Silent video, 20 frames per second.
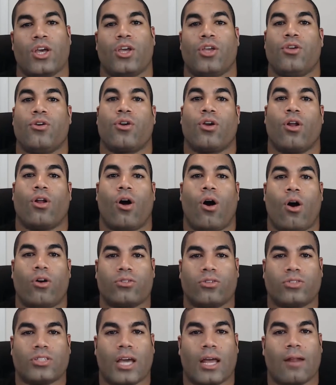You can also
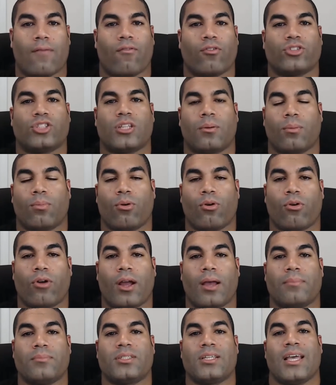sign up for summer
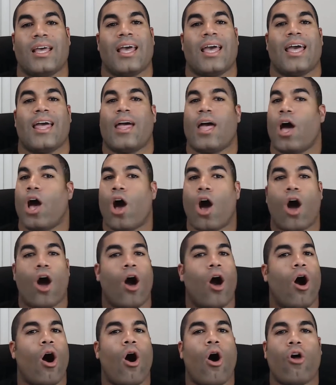programs
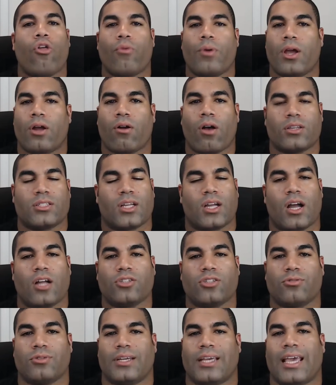all the way across the
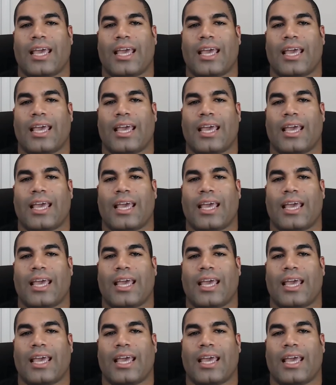country.